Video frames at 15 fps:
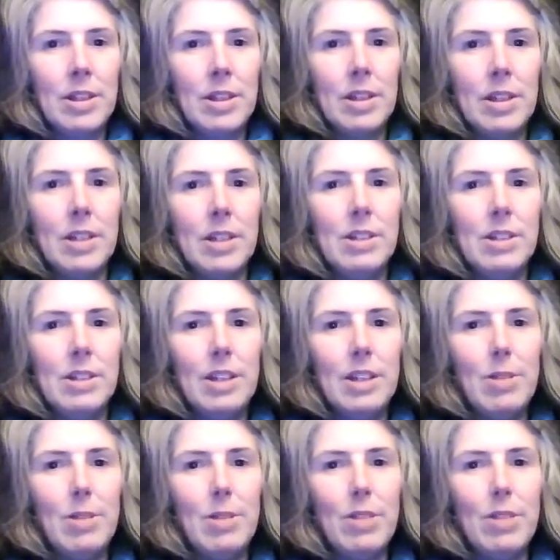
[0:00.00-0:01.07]
Until
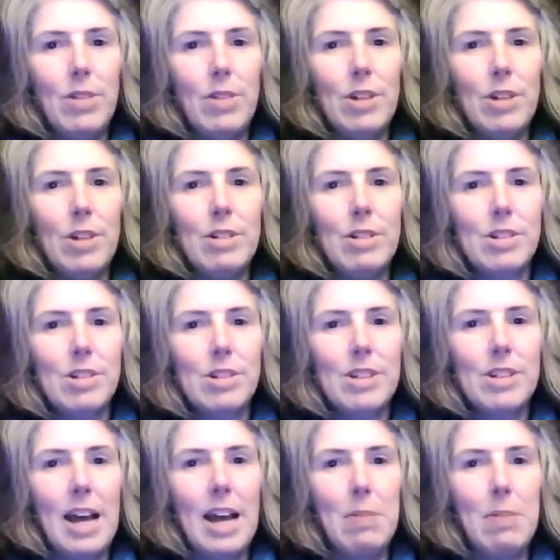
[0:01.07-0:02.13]
you and the floor are just
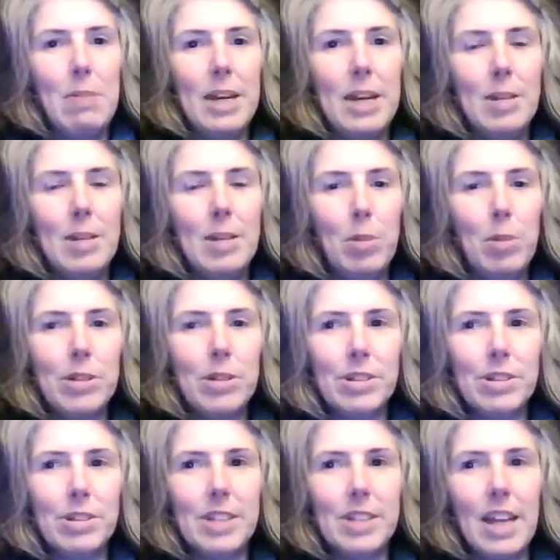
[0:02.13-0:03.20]
happy in a
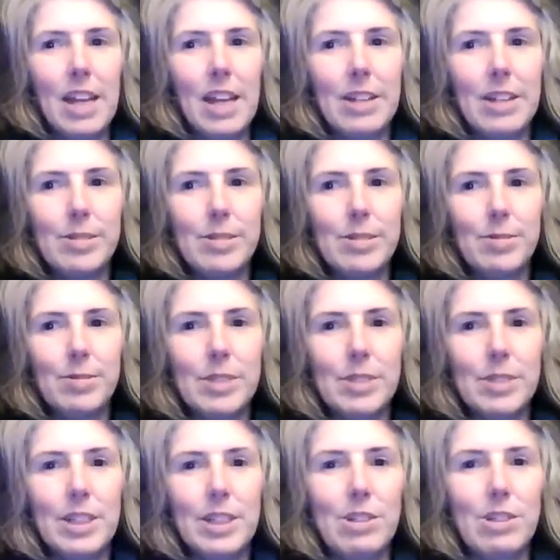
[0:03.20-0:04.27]
puddle together
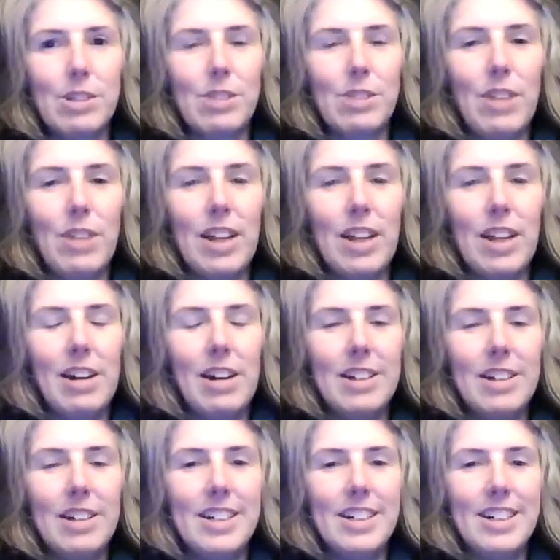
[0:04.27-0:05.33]
and you just feel that
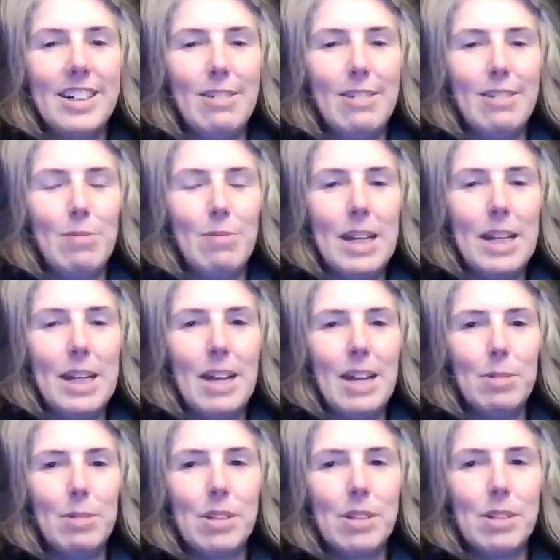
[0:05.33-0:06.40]
of being
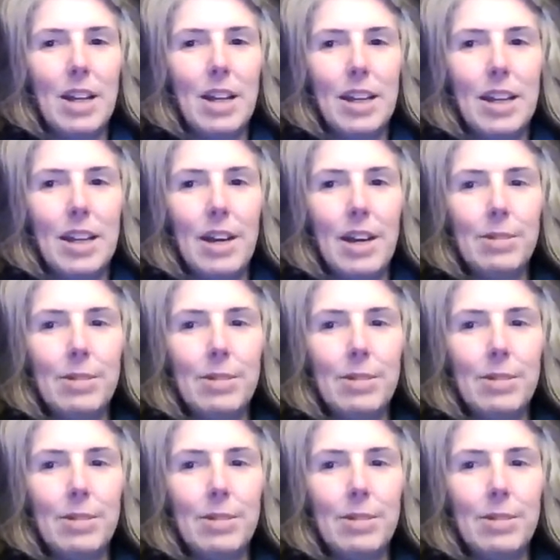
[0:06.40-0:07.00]
able to let go.